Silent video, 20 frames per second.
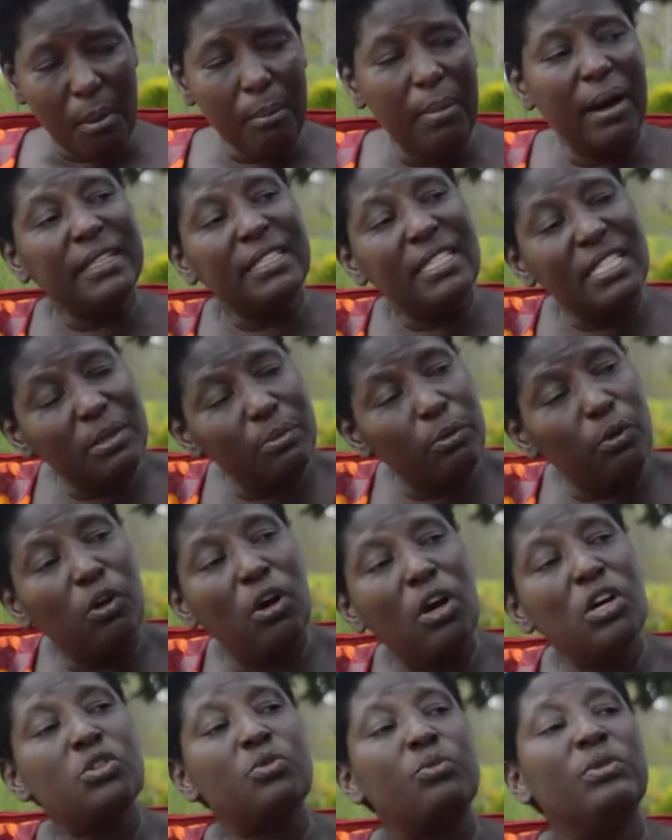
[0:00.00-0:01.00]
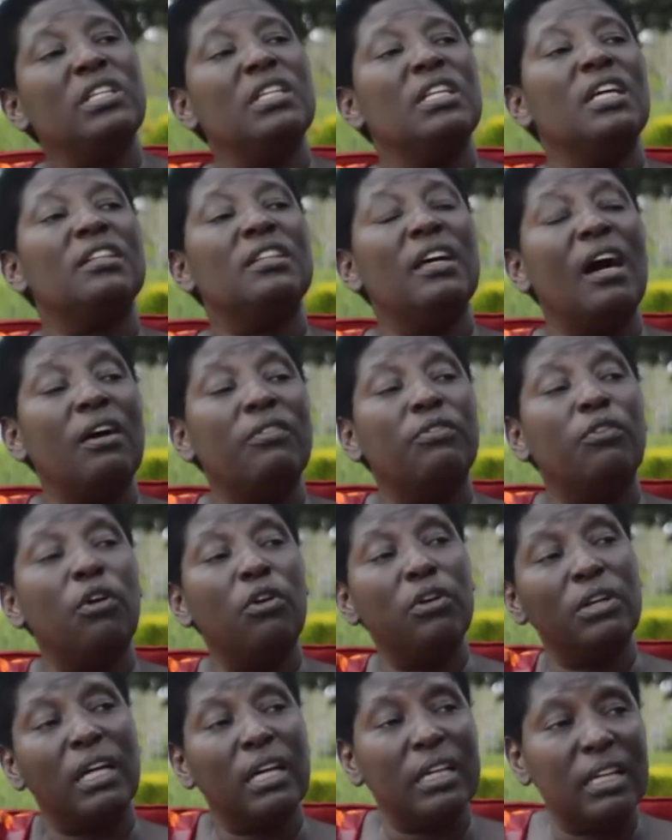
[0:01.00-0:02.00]
But it's because we didn't have
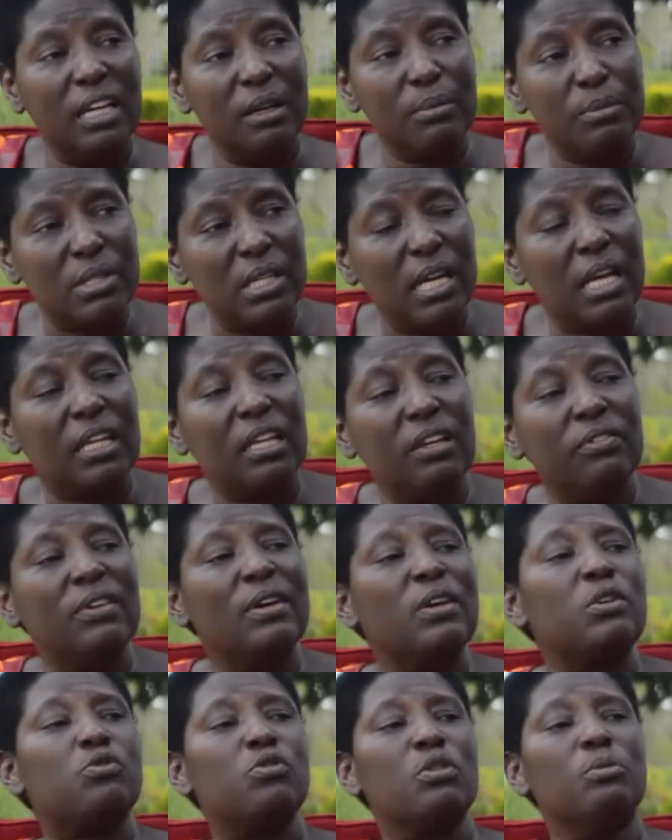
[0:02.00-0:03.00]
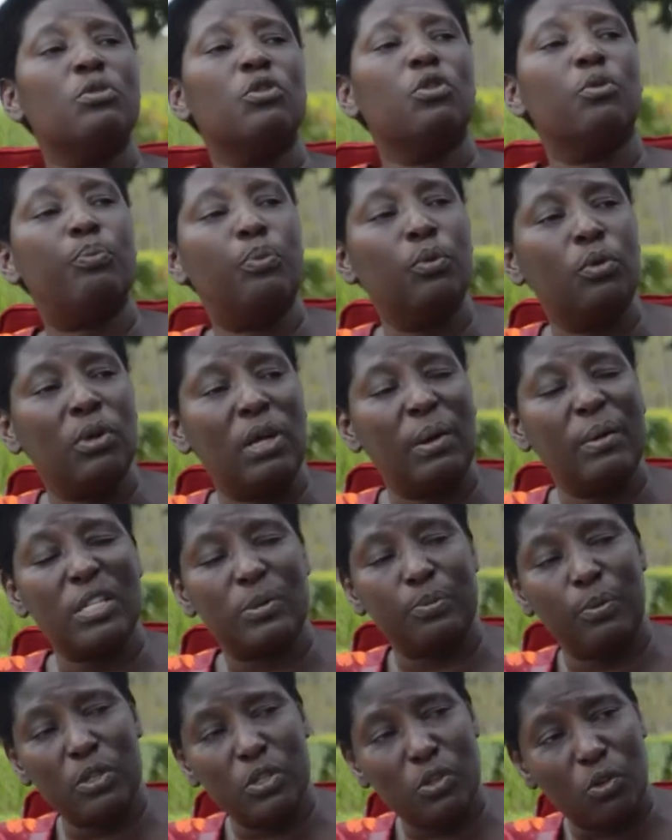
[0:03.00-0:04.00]
all the games, like if our swimming pool, our
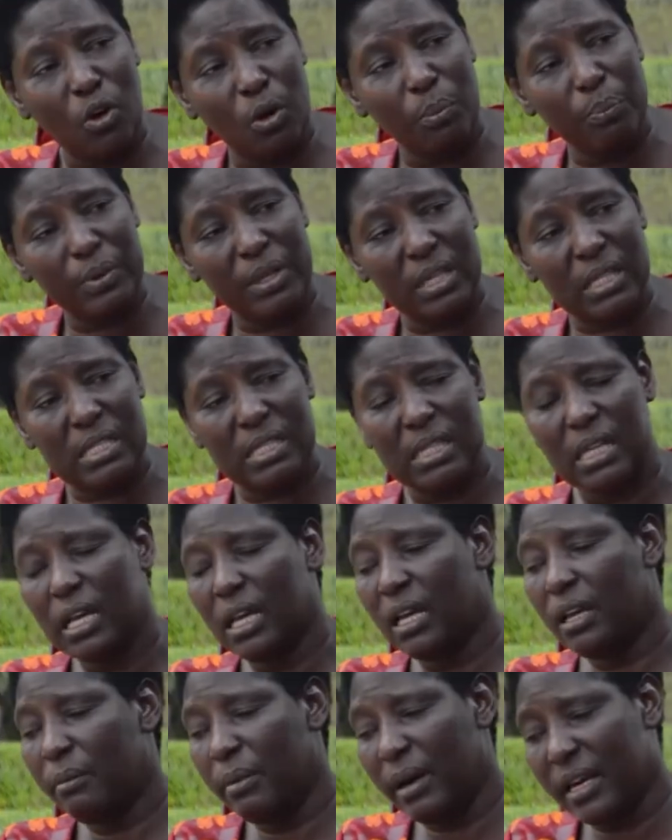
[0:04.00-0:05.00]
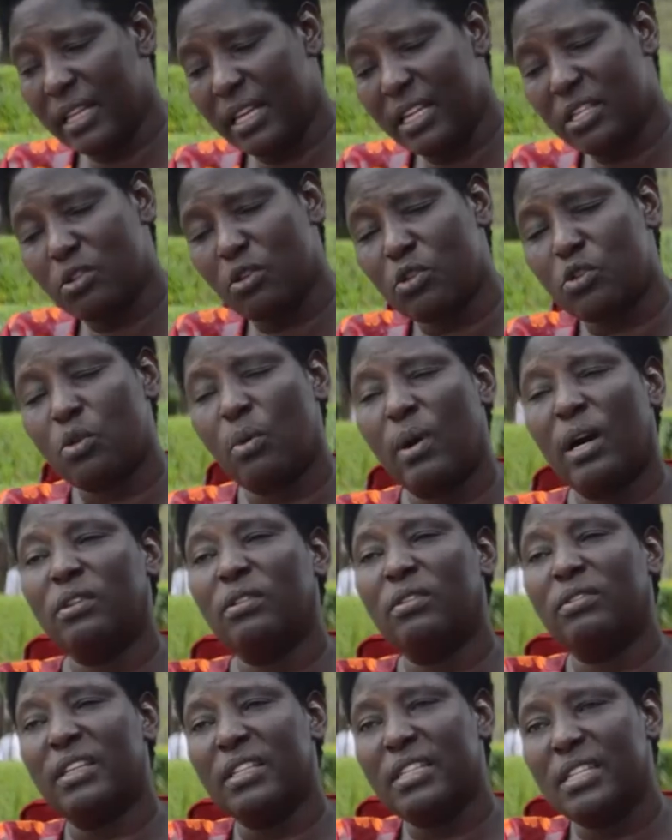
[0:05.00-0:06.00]
sports complex, by then it's also one
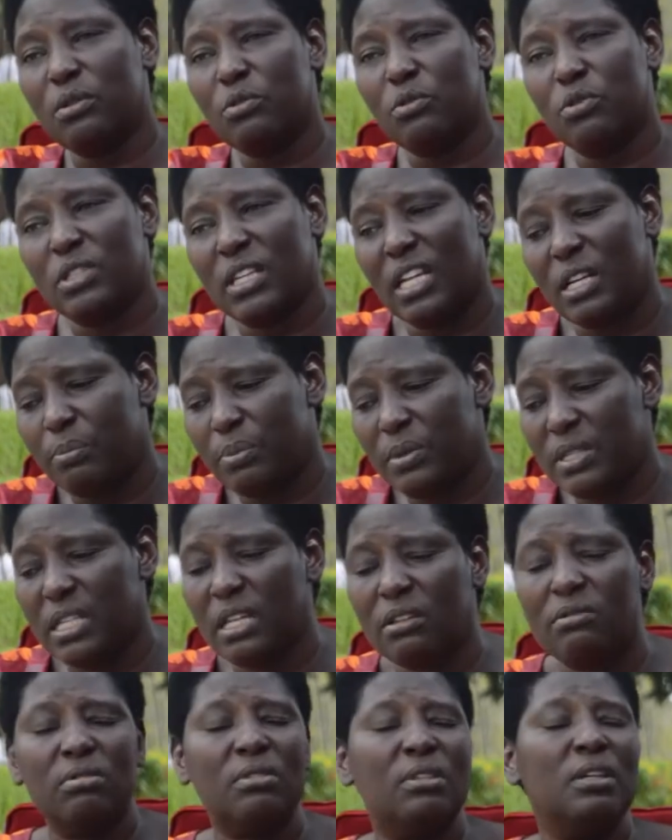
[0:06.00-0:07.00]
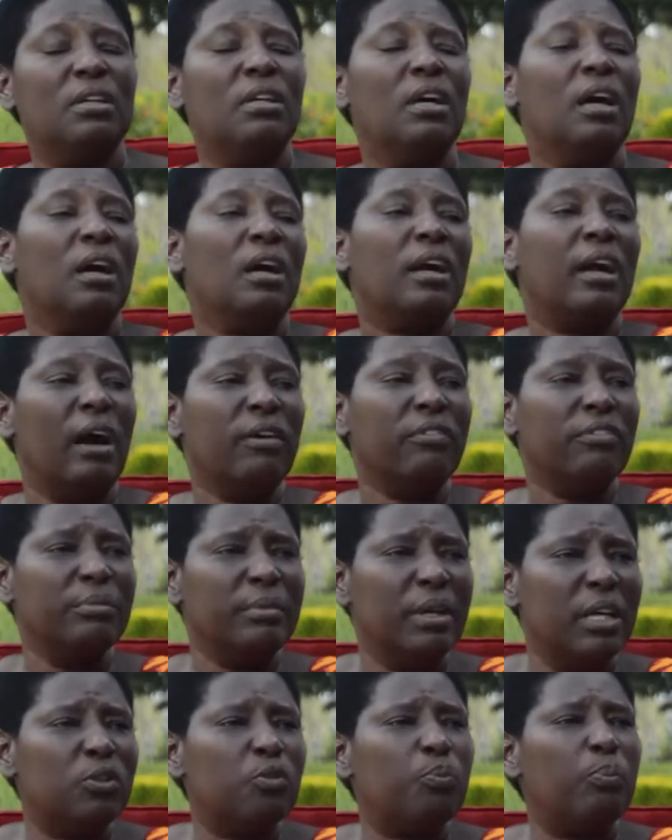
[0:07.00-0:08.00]
of the things we shall present to the
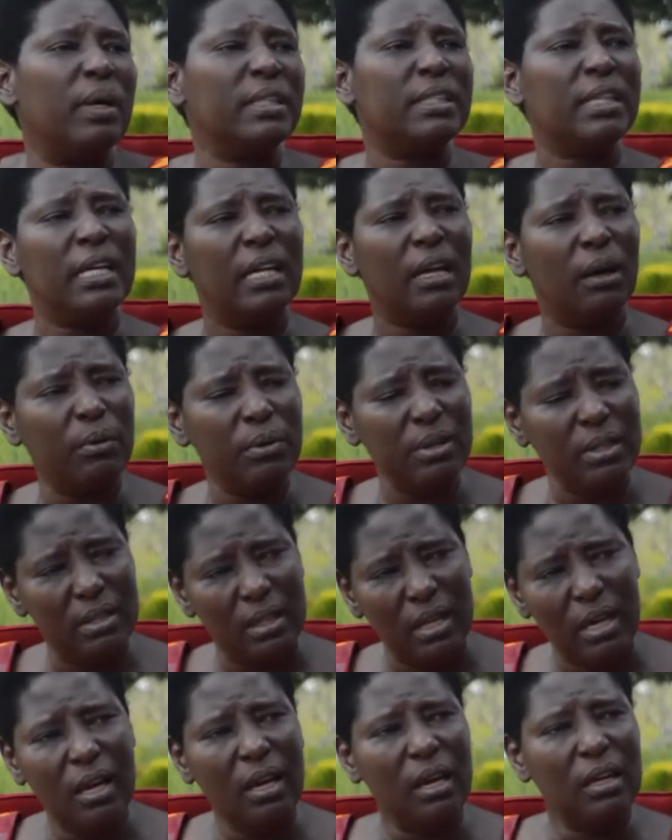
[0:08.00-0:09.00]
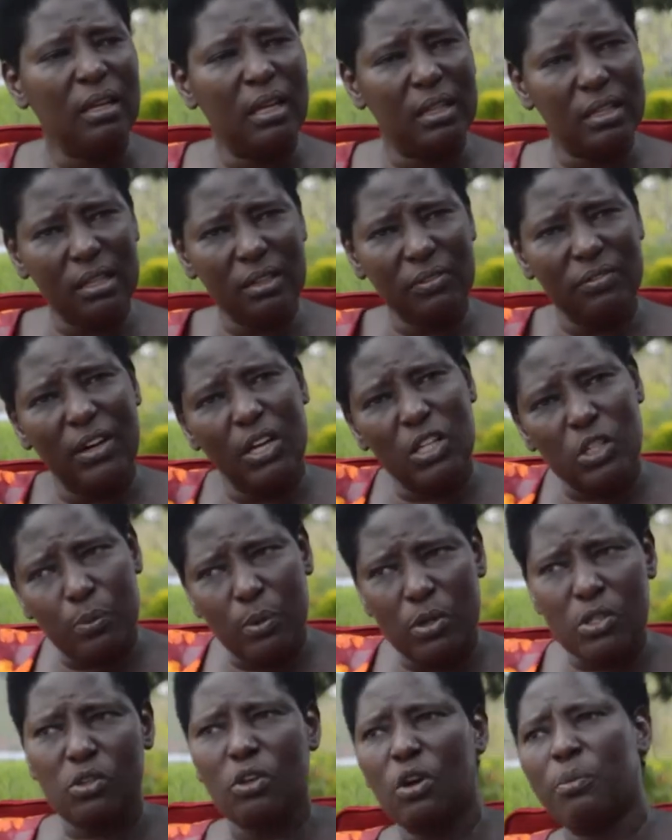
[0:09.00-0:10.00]
government partner with, that if our
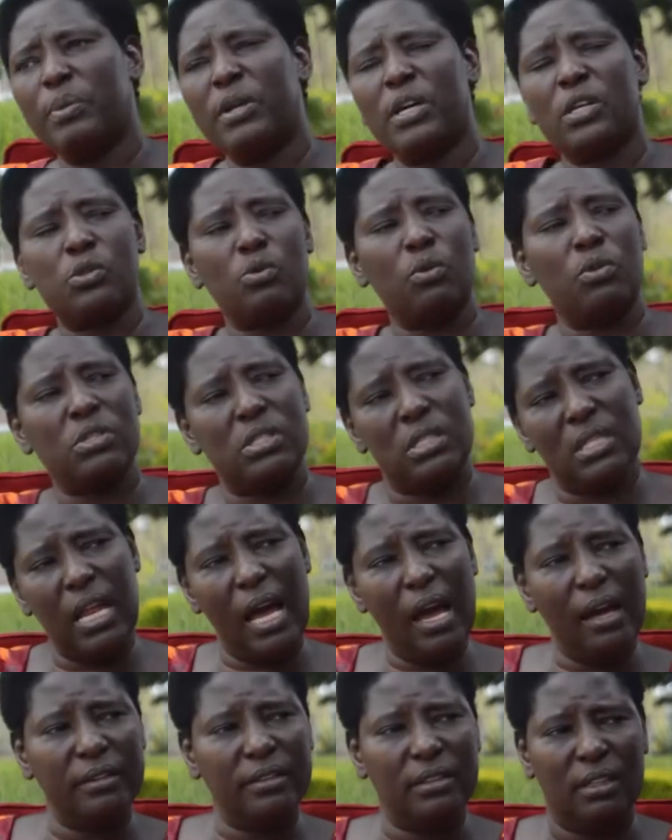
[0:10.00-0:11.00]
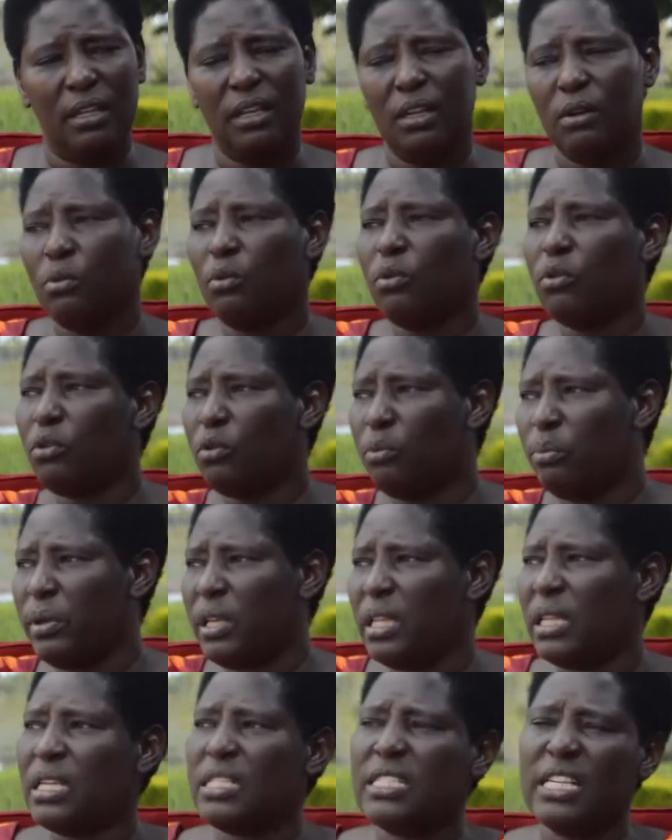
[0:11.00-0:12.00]
sports complex was done, we would
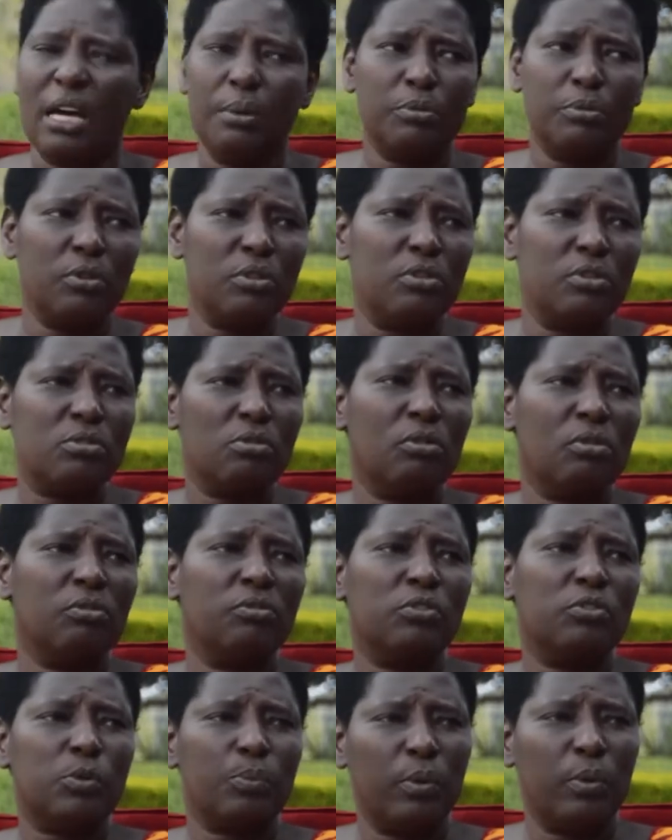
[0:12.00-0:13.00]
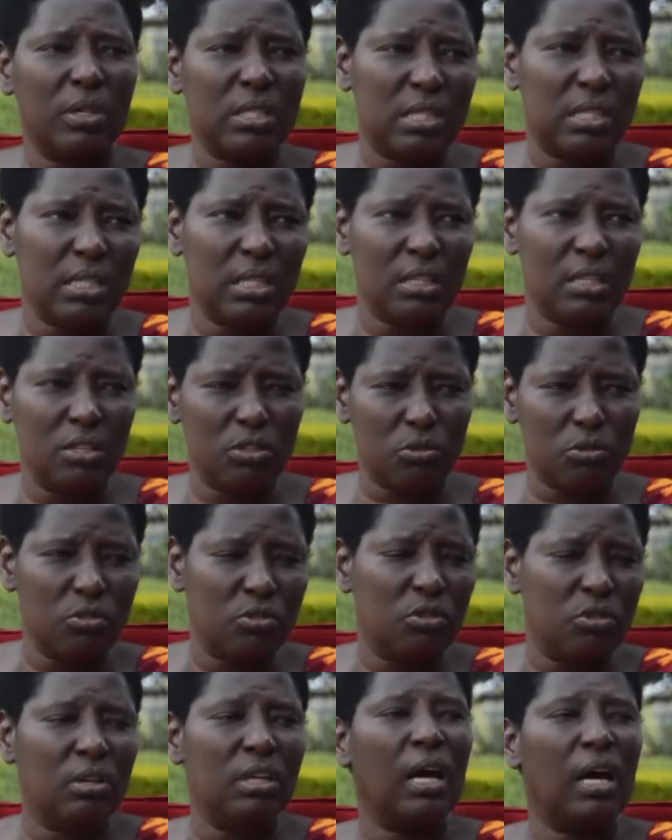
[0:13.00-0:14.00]
be the champions of sports in this
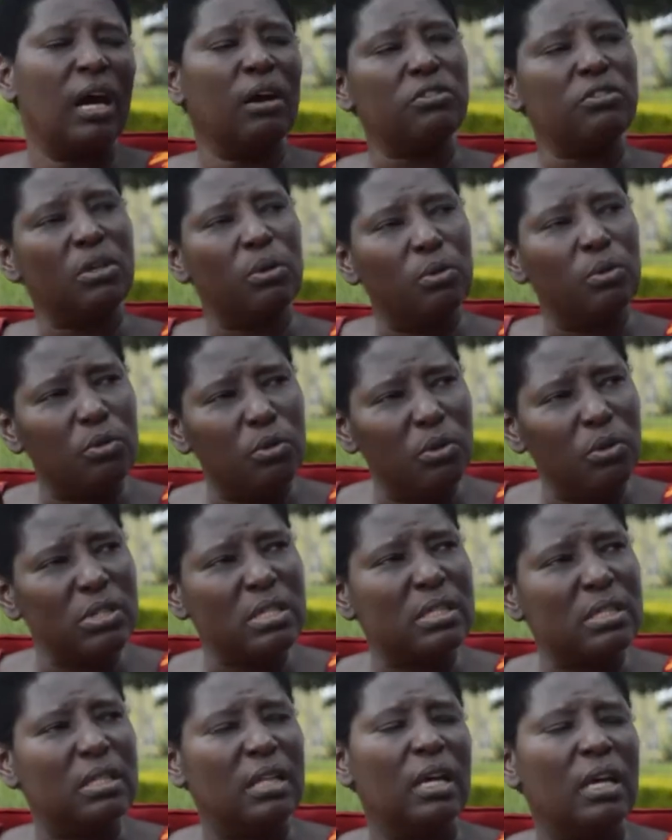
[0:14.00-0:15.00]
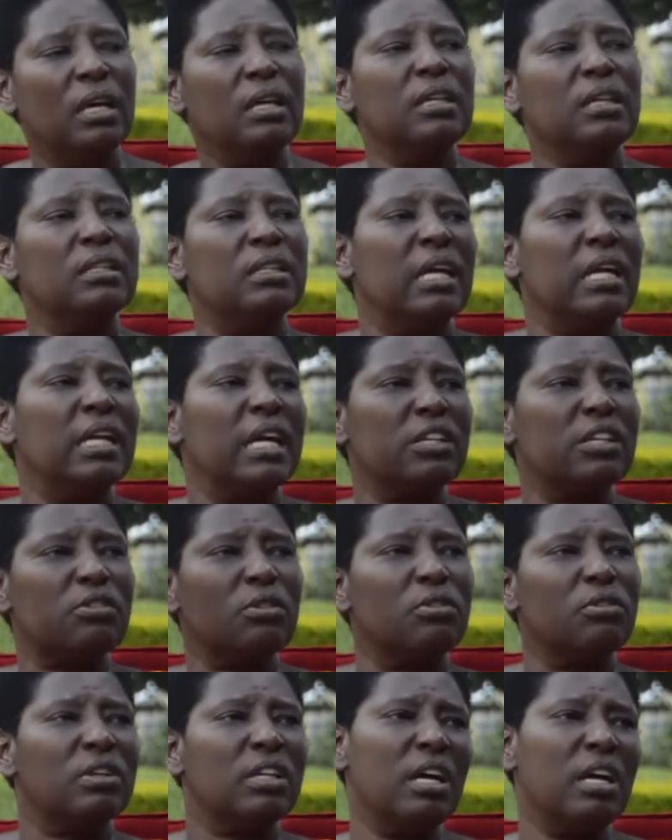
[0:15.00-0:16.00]
region, actually would host
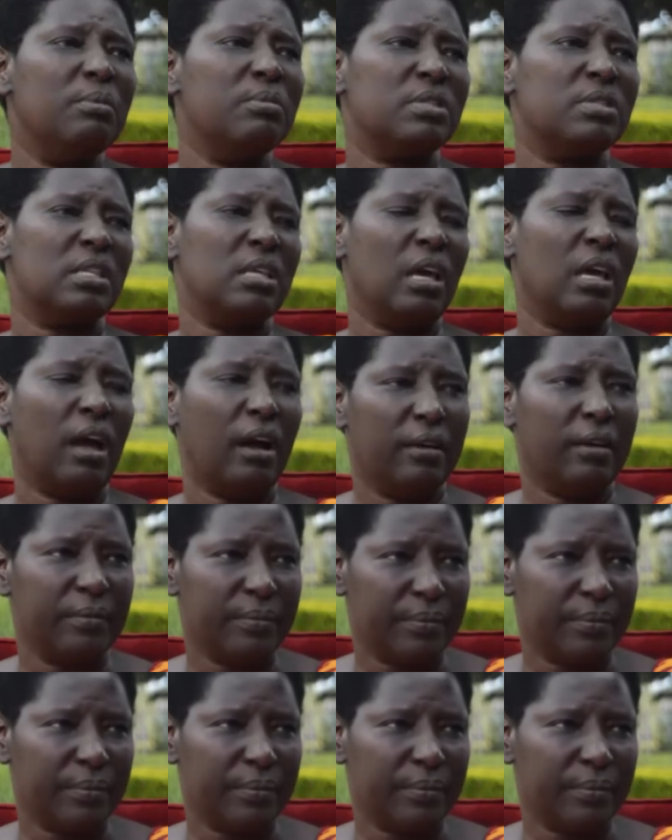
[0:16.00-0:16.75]
international games here.